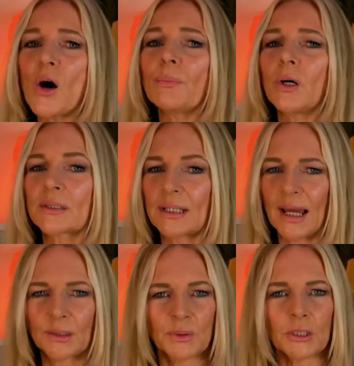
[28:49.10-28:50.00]
Paul
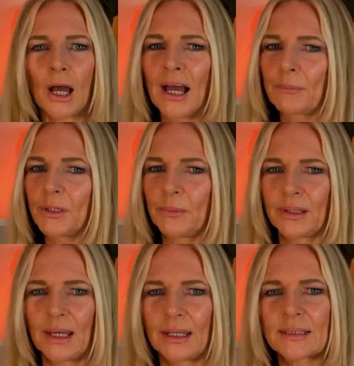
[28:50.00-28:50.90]
Snider was not happy with
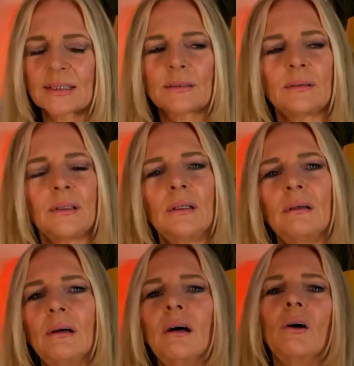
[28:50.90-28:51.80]
this.
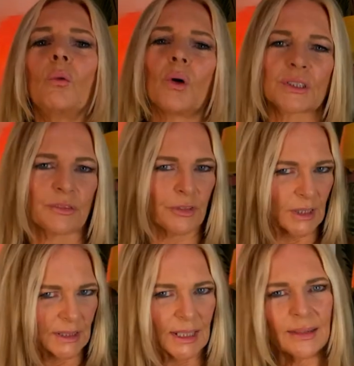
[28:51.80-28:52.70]
What's the
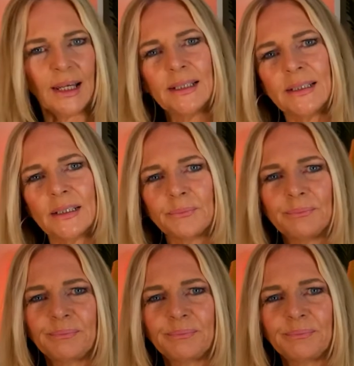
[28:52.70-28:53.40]
first thing that he did?